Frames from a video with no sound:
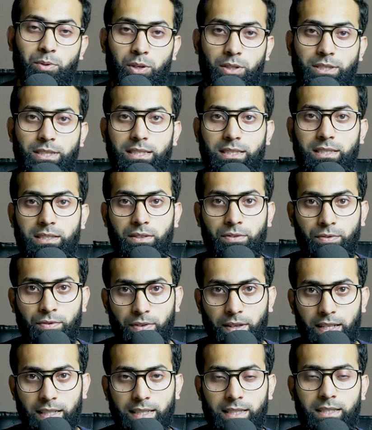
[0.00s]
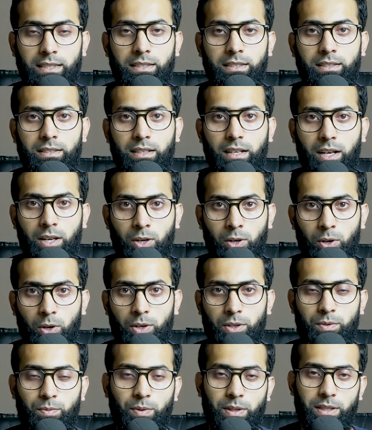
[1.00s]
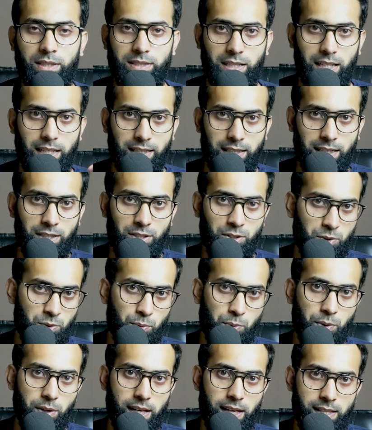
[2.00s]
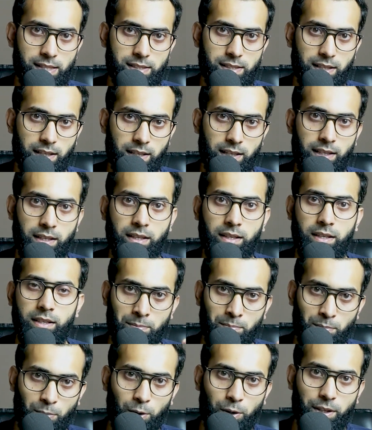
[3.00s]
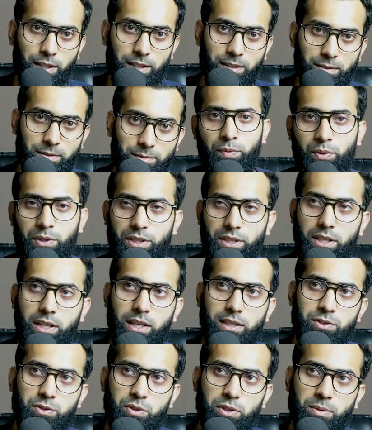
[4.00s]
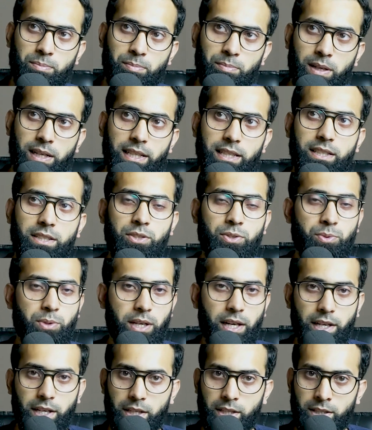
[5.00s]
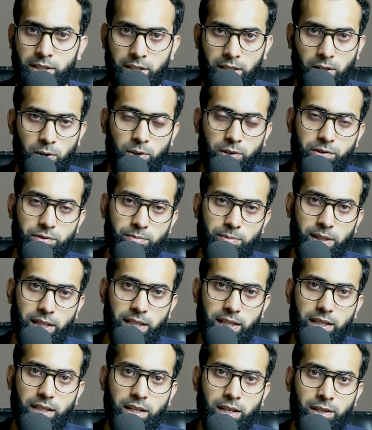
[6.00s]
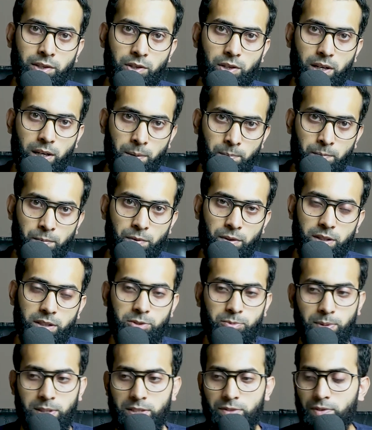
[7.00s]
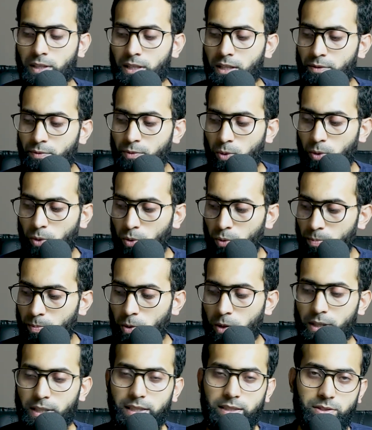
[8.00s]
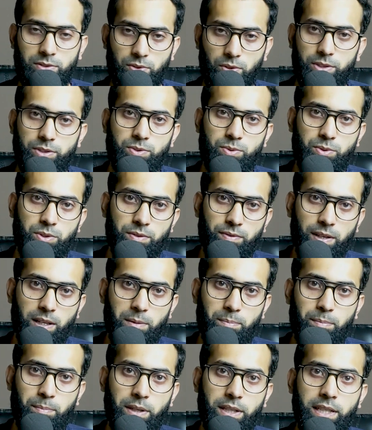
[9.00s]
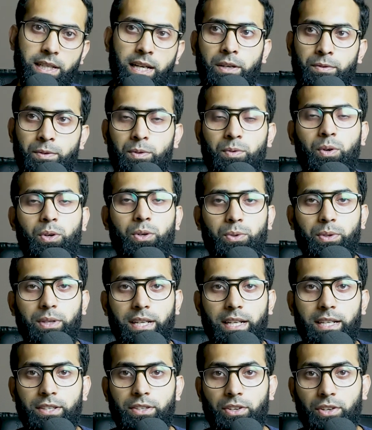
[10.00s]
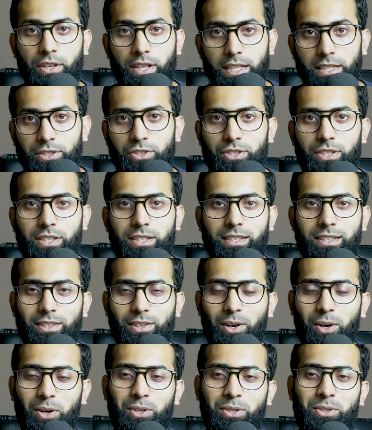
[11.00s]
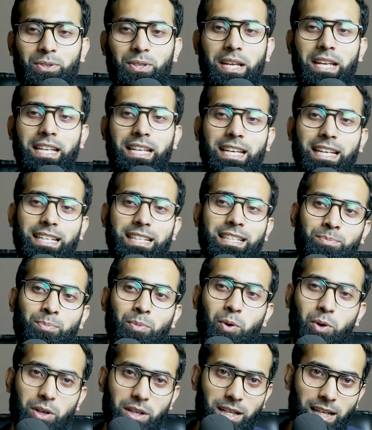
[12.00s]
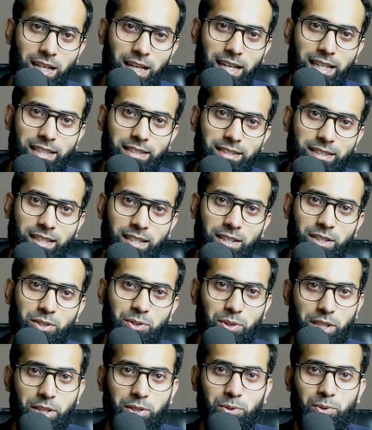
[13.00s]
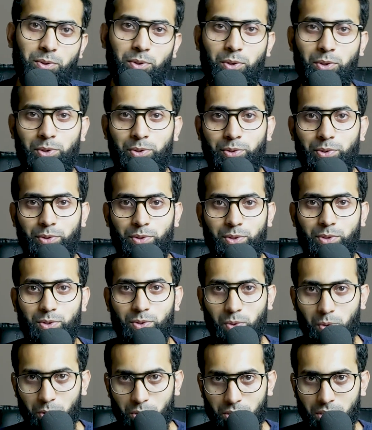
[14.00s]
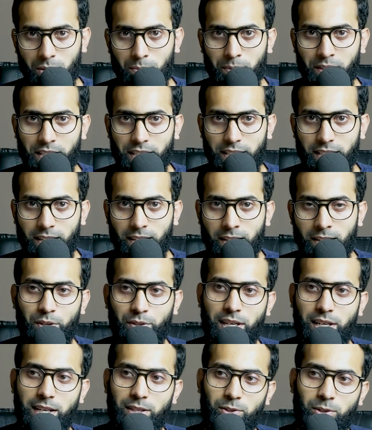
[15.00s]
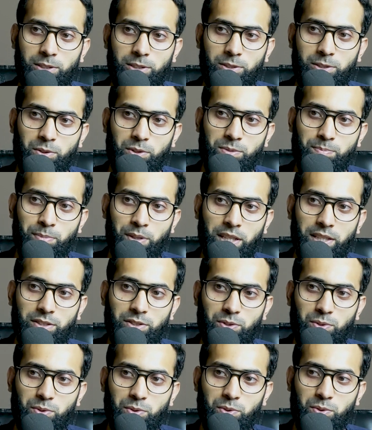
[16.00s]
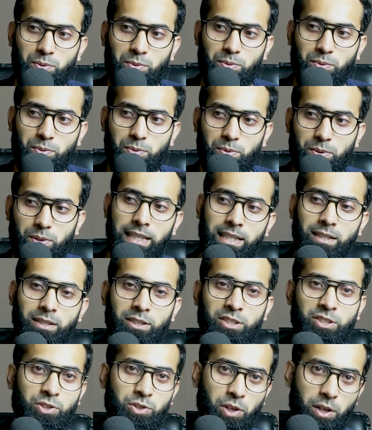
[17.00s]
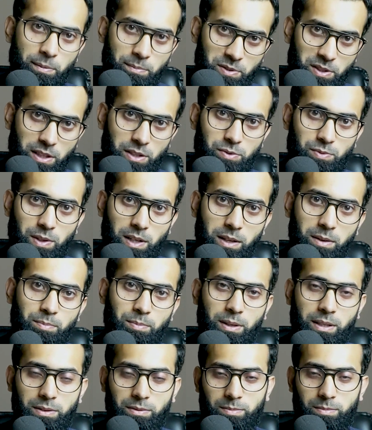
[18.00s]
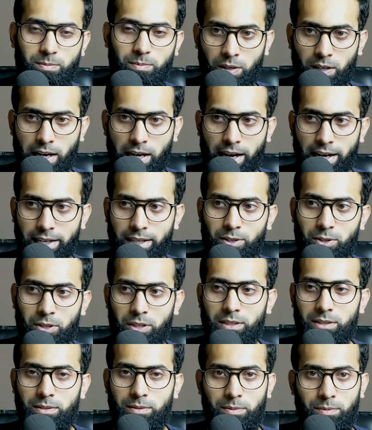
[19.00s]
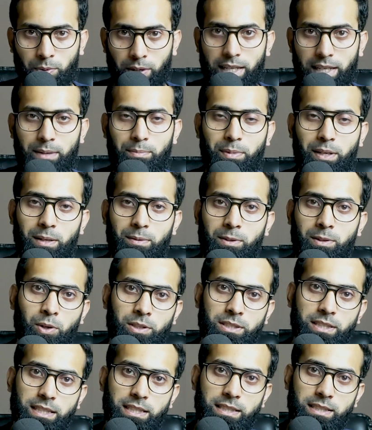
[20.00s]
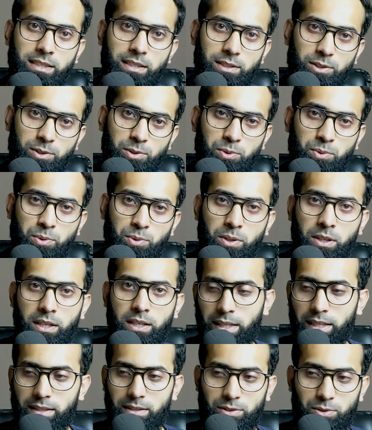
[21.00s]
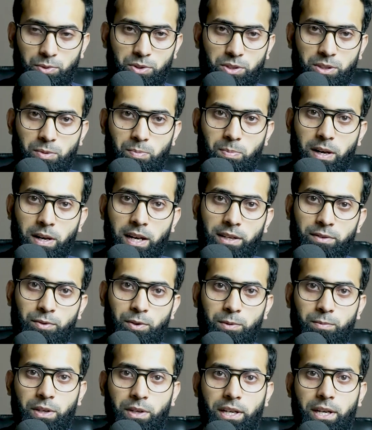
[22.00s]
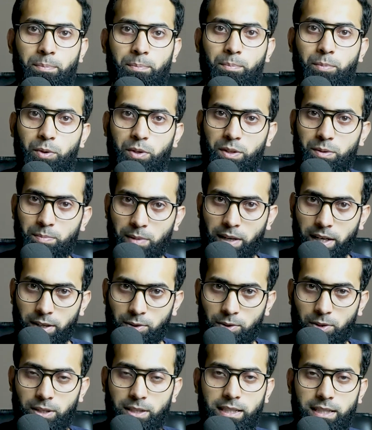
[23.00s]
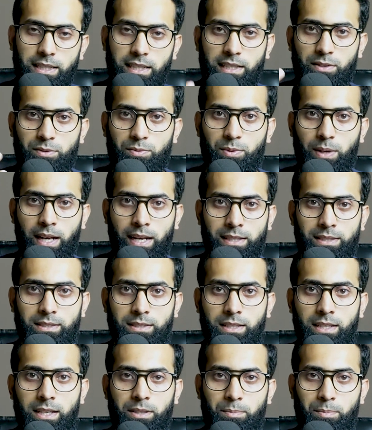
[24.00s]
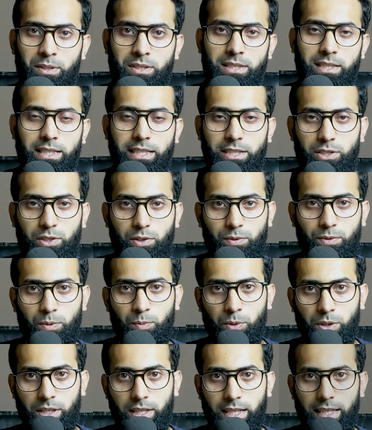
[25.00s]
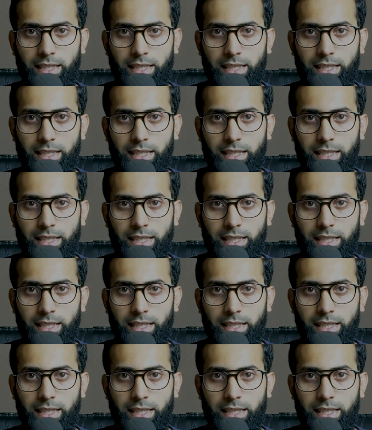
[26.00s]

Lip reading: projects affect a lot when selecting you as a employee. With regards to the money, you can earn a lot of money on Upwork, specifically for robotics ROS2 development. If you want to get rich or you can get more clients, you need to go into the social media. Now that also brings you to getting jobs as well, but I got very big projects through my social platform where I put my content as representation of the work